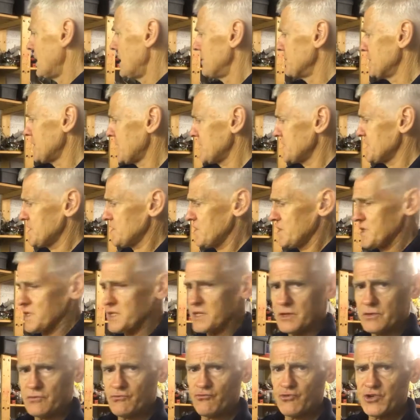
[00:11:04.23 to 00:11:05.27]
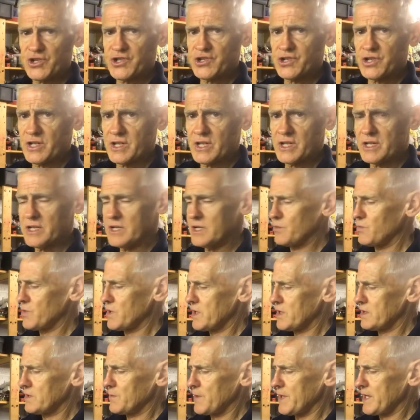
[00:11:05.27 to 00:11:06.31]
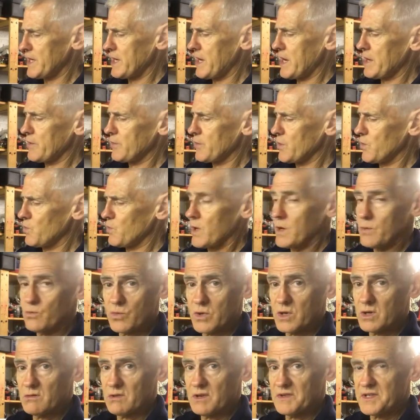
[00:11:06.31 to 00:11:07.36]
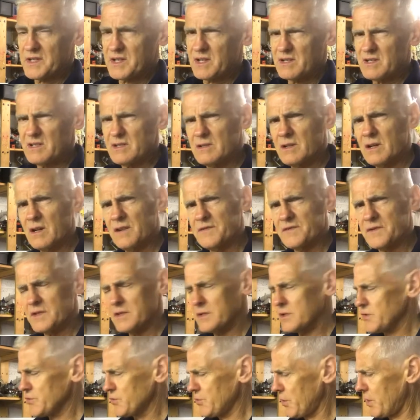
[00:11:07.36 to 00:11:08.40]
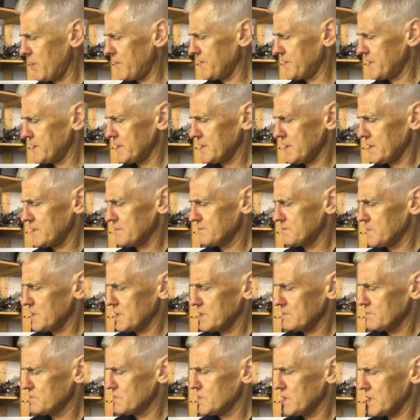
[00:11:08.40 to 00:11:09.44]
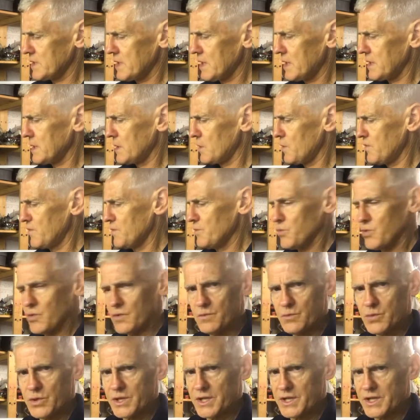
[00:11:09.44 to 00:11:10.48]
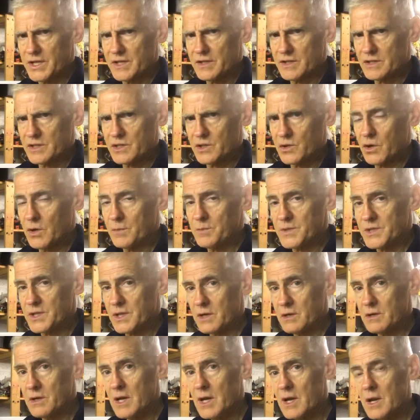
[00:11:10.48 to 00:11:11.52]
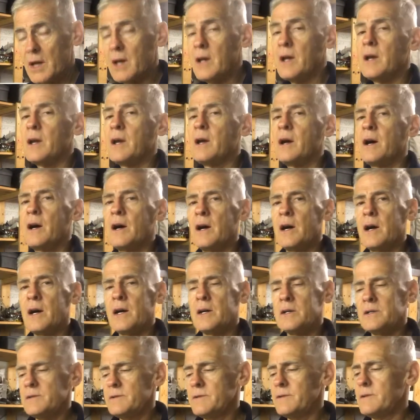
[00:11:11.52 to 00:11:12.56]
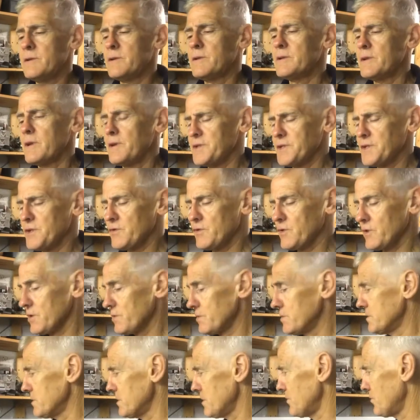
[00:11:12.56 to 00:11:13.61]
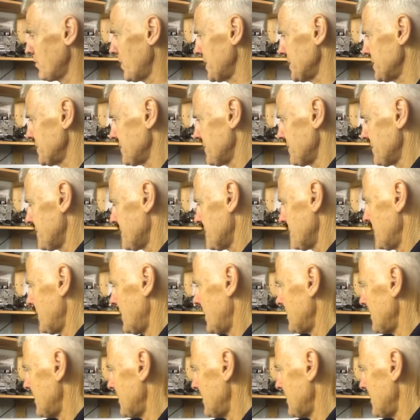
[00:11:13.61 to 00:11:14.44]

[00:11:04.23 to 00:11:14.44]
because it's got this little ridge in it here where the aerial went. Well, I think after U12, I think they cut that off and put it in the top. So I think you've got a range of sort of up